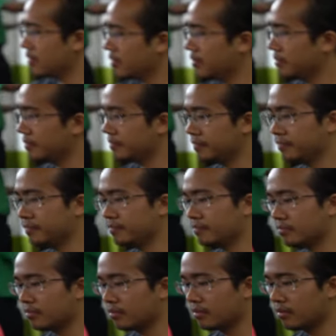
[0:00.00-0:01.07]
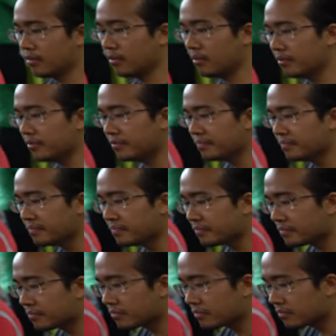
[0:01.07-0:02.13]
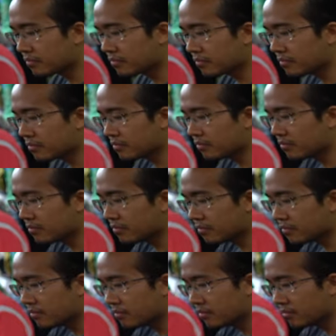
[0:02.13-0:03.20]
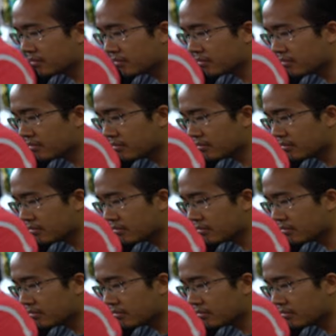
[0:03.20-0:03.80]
No words are spoken by the person on screen.